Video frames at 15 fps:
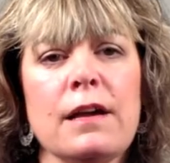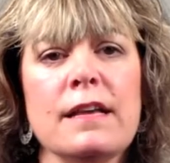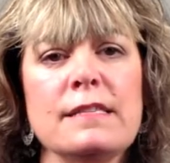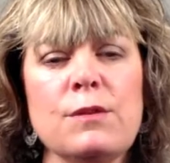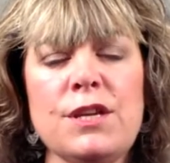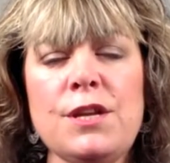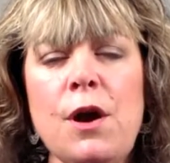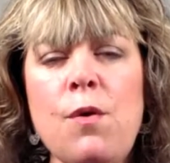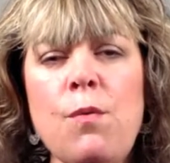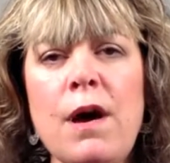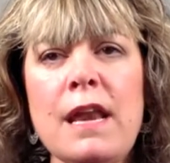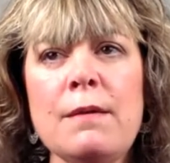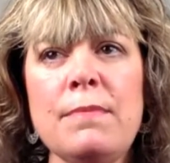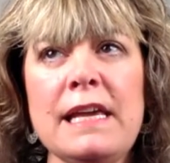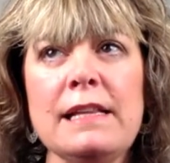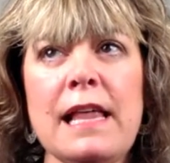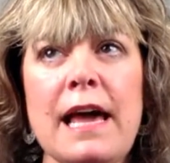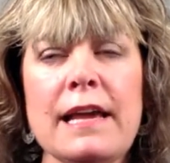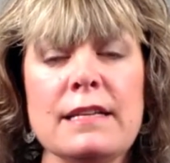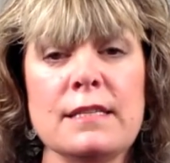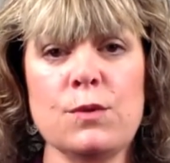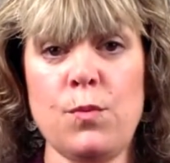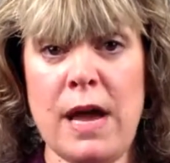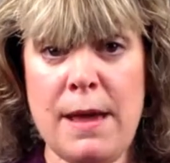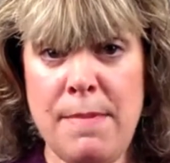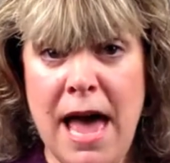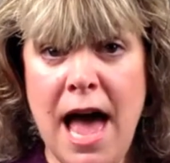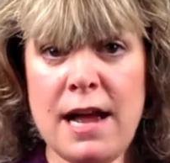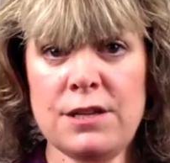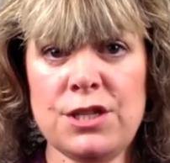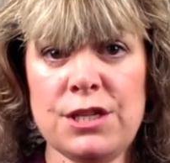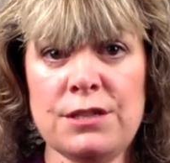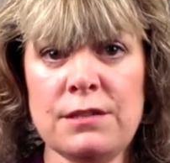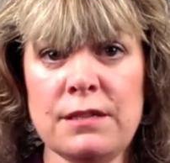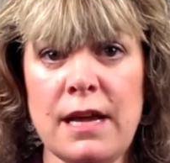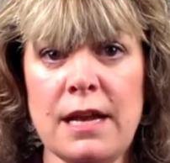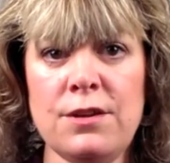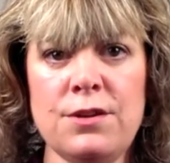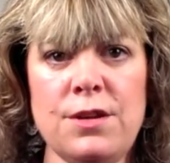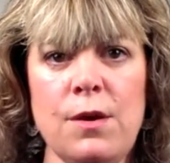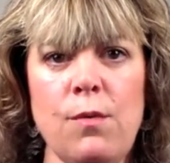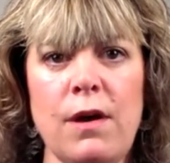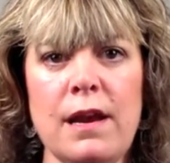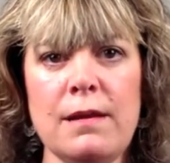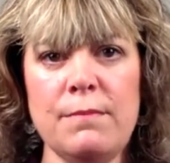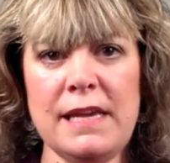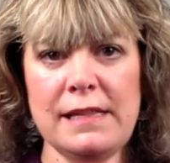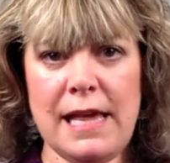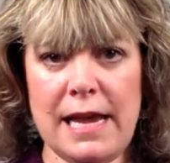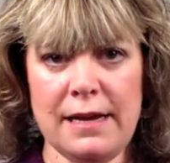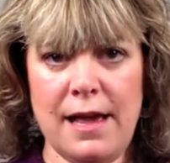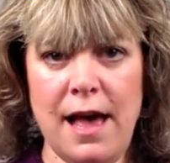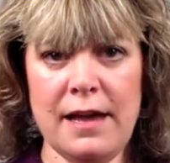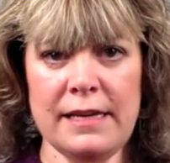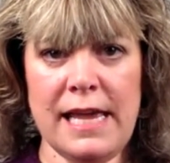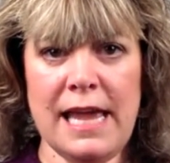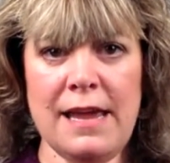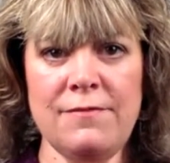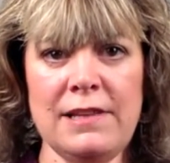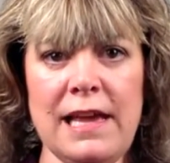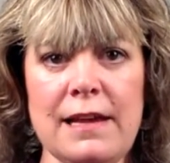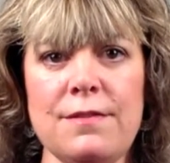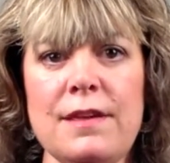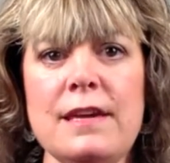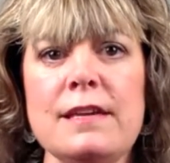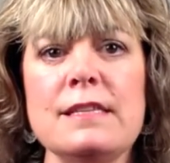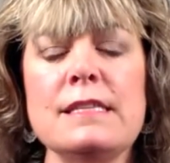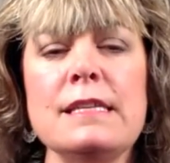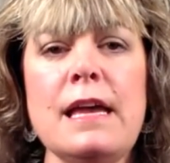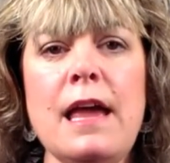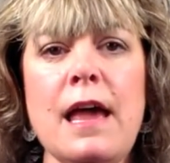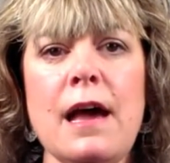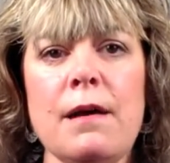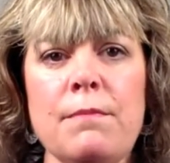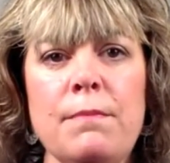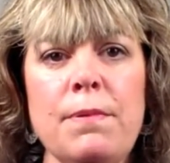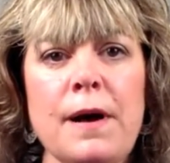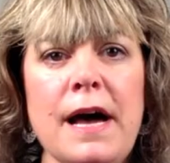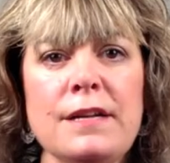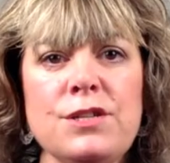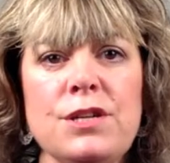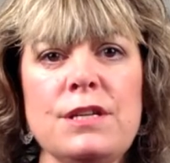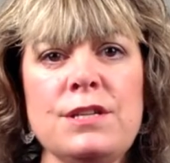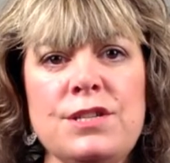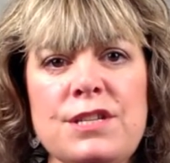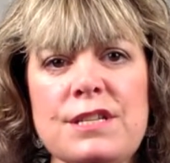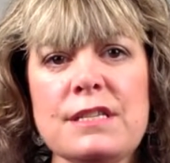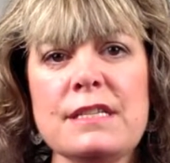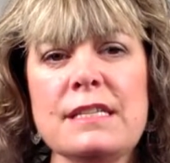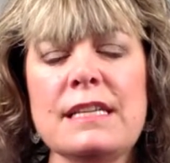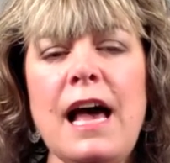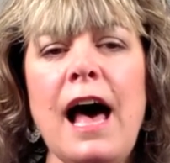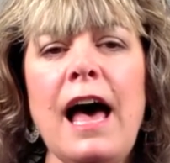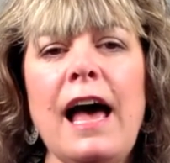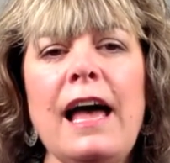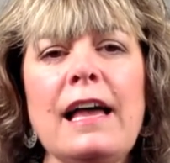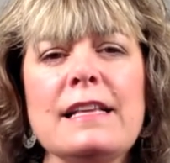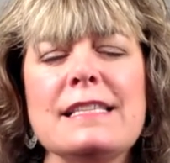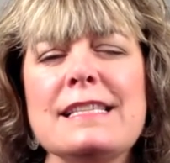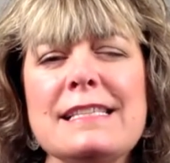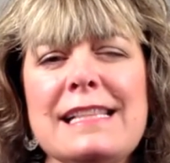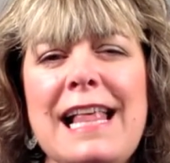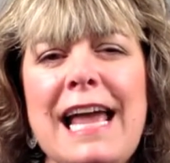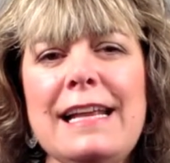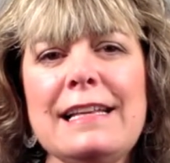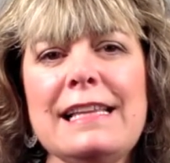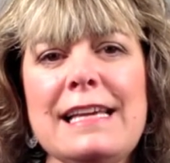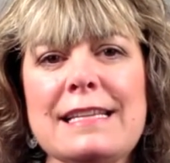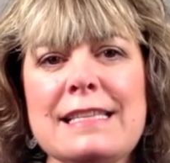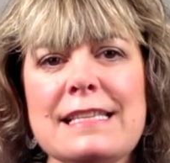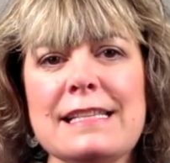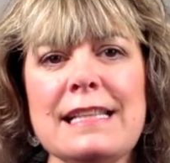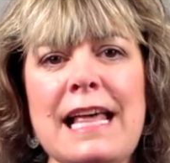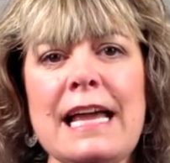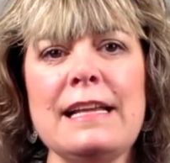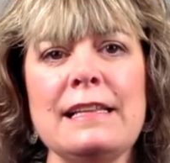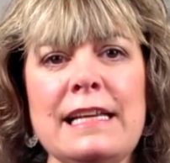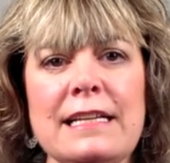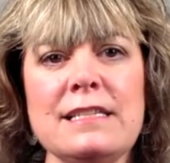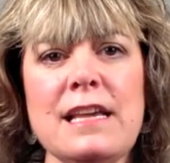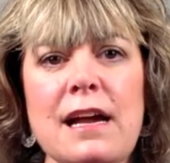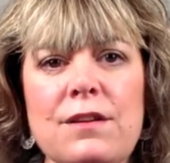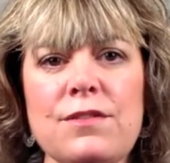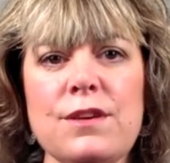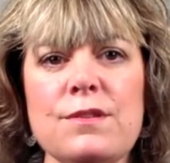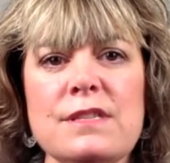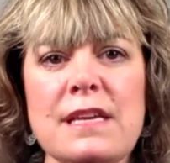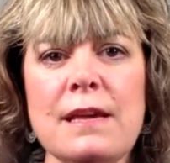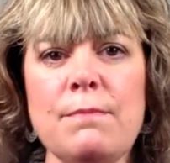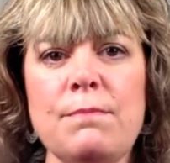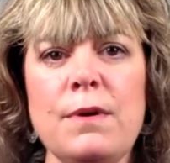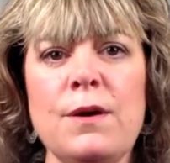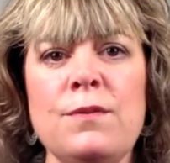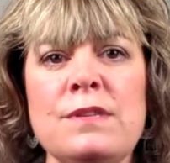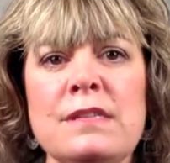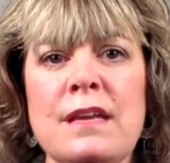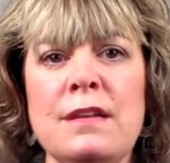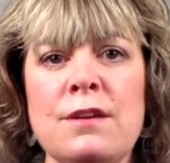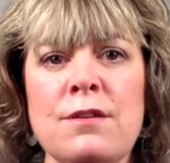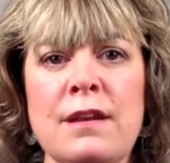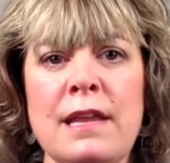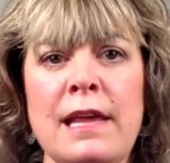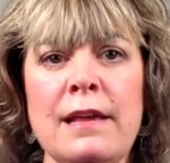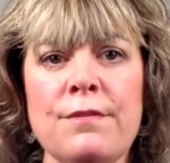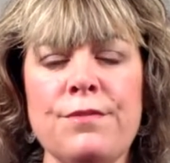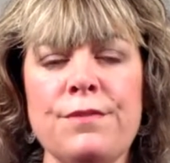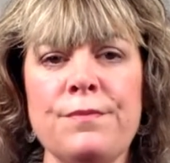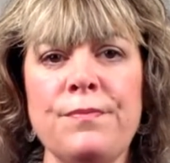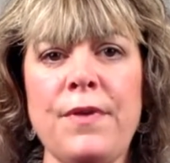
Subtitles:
because you don't want to be like sway backed and you don't want to be like concave like this, but you just slightly tuck those hip bones underneath.